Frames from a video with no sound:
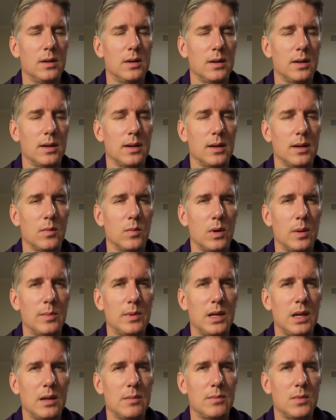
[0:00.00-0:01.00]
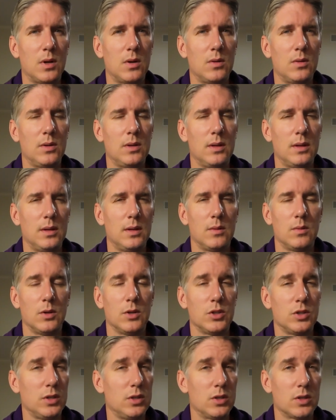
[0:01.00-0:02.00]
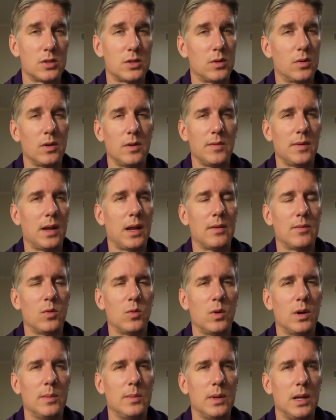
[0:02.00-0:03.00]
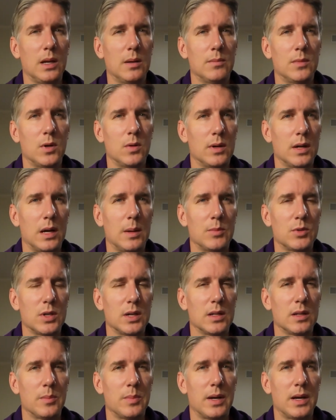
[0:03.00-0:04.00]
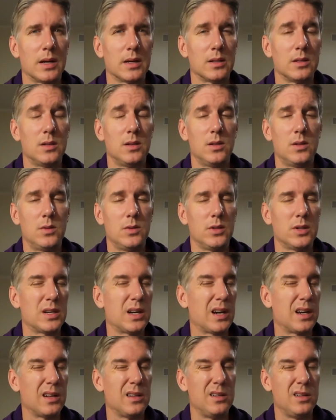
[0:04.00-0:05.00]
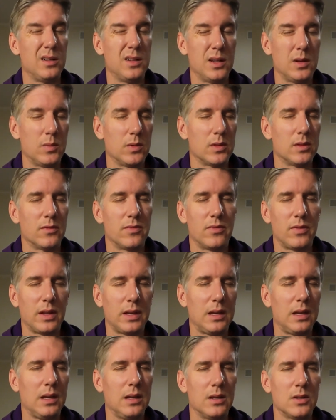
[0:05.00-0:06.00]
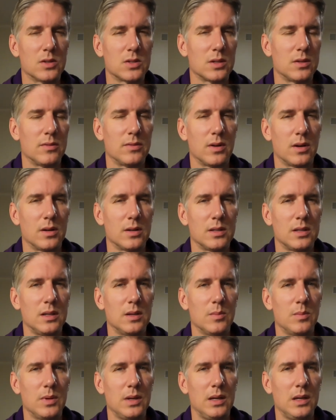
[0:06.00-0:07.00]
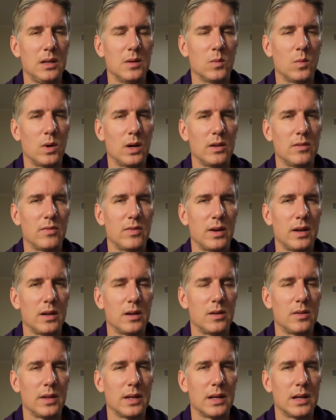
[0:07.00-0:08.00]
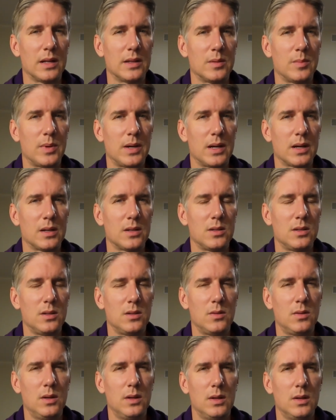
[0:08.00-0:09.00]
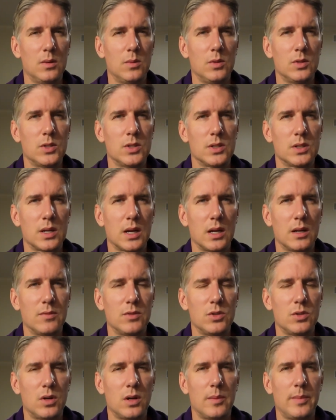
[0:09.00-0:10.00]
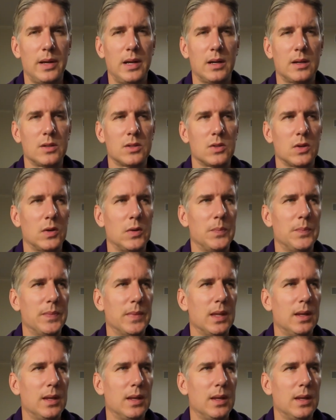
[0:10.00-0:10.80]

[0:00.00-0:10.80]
webcam mode, which you just don't even have a webcam mode option on the Pocket 2, and you're kind of dealing with the flakiness of RTMP and Wi-Fi and all that on the Pocket 2, which is kind of a drawback. So